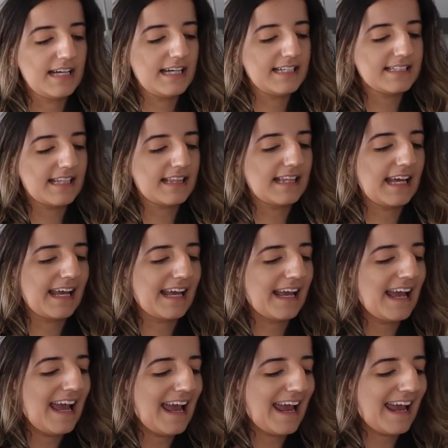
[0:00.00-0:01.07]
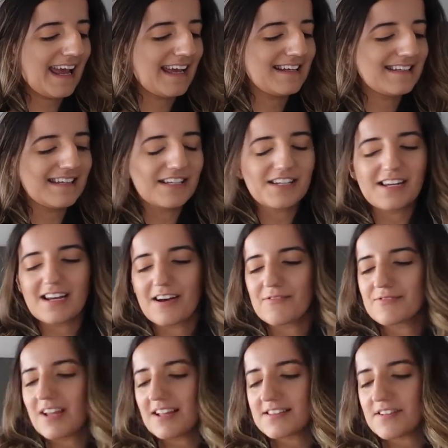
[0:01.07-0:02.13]
is a thing and you know
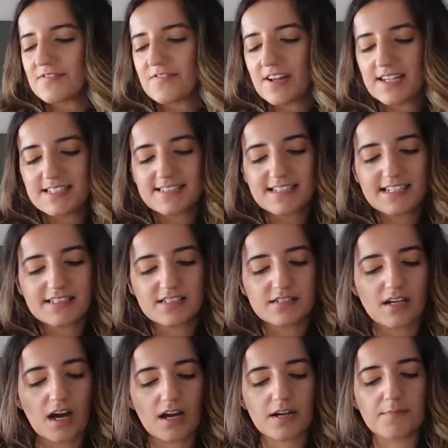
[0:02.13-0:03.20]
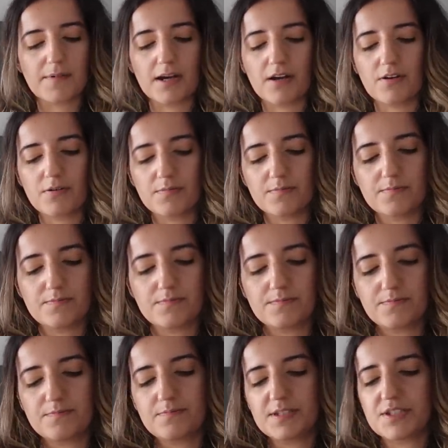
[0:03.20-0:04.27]
not the funnest thing to talk about
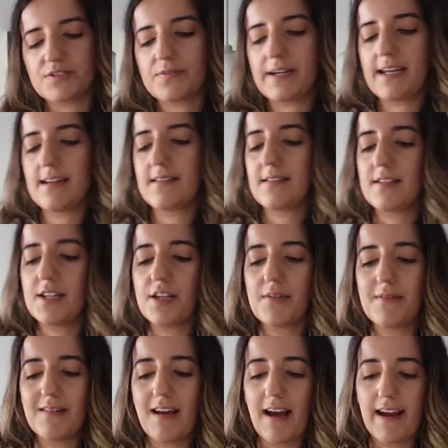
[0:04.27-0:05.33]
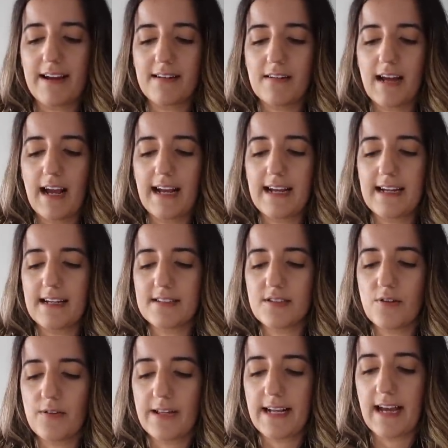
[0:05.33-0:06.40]
between you and I I
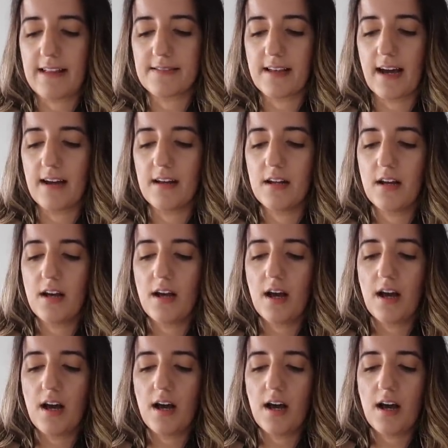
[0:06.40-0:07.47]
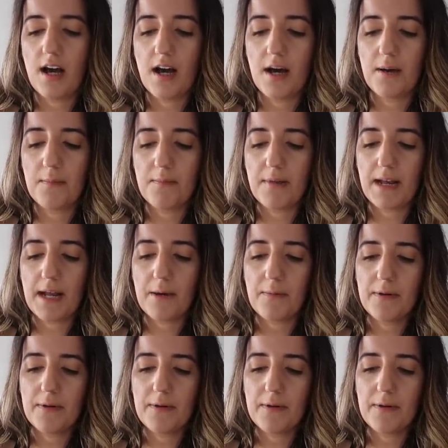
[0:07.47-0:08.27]
totally get that um, but I